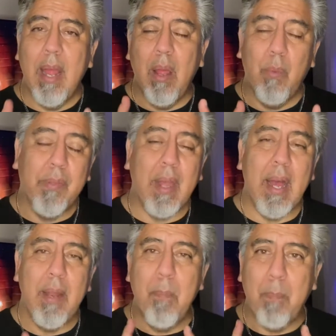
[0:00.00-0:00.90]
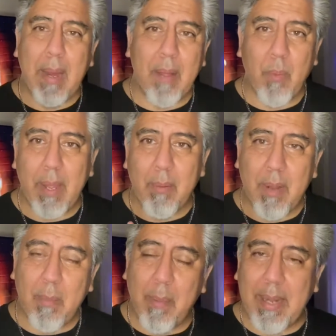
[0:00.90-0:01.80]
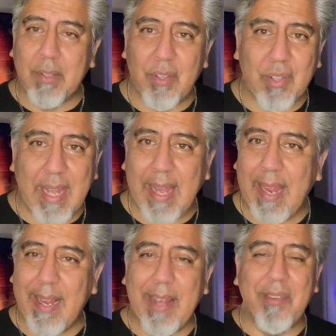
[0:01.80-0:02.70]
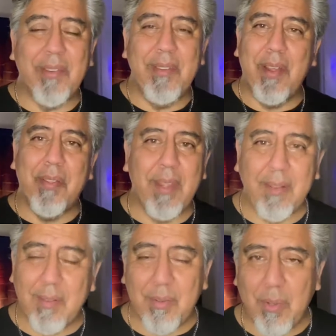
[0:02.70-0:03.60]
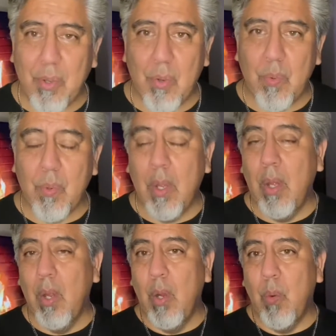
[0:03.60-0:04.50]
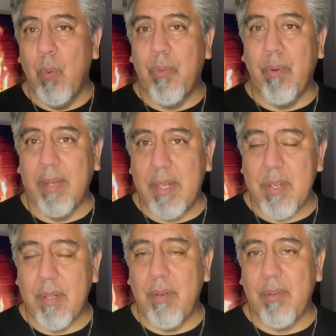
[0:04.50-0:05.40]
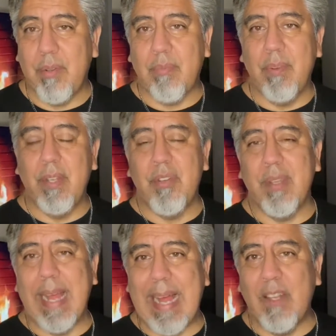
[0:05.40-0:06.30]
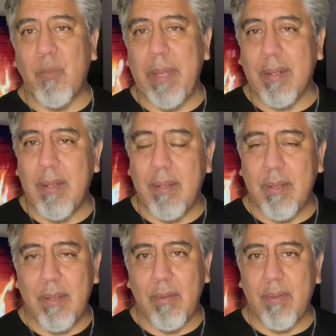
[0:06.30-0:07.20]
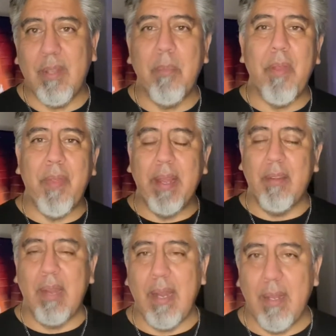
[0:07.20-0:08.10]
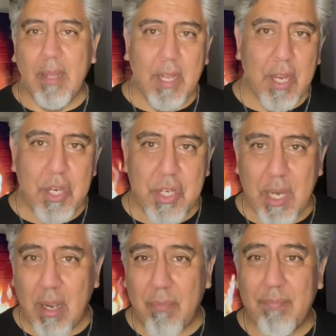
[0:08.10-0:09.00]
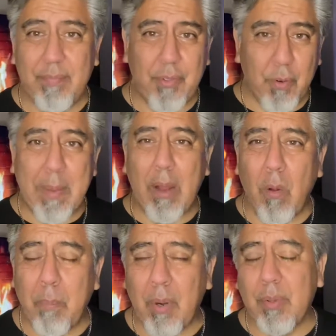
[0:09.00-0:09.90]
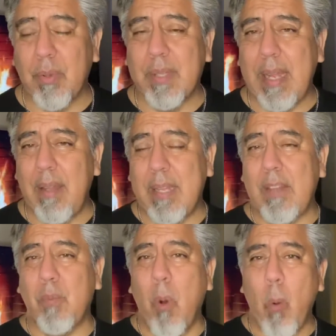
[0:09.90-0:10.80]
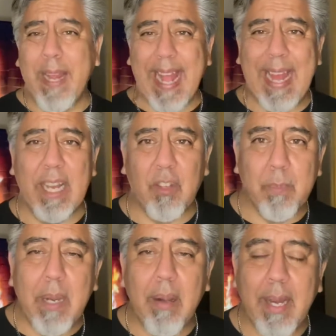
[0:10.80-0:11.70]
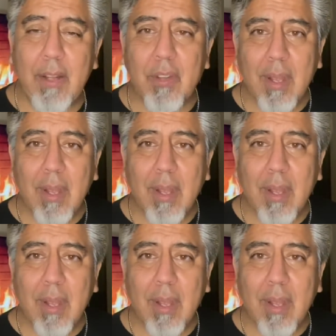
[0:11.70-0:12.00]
with God. And by the way, what I'm about to say has nothing to do with religion. There's religious aspect to some of the things that I share through my own personal testimony and experience,